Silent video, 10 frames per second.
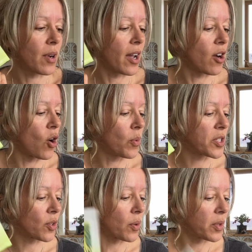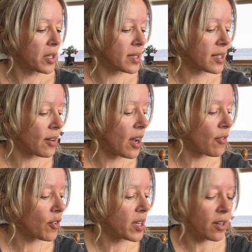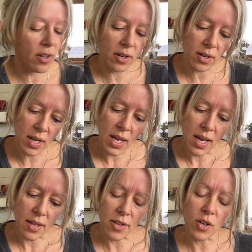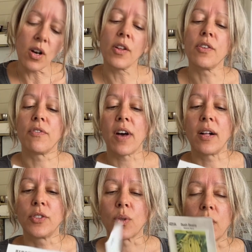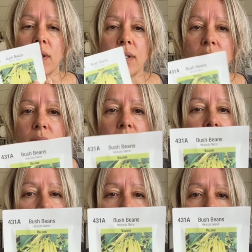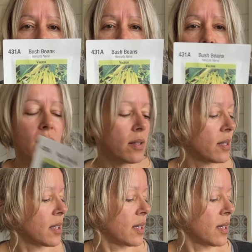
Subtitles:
I always grow these every year and they're called the Valdor. They do really well.